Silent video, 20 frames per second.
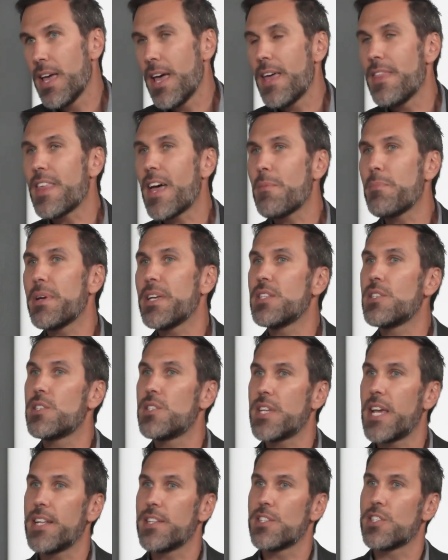And that made
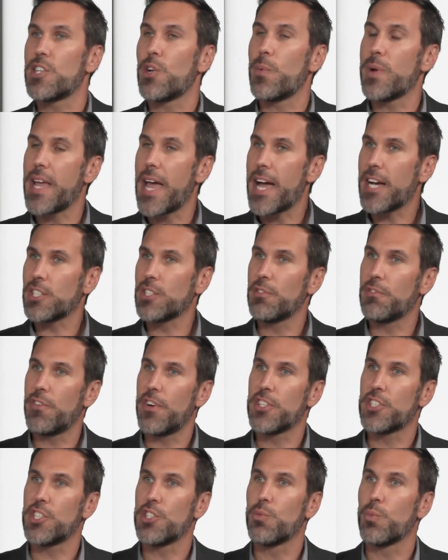sense. The reaction
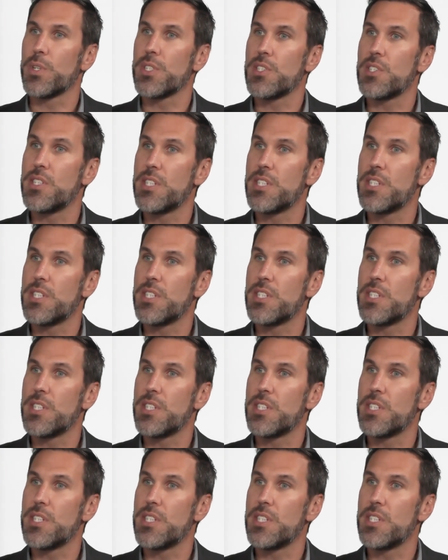function was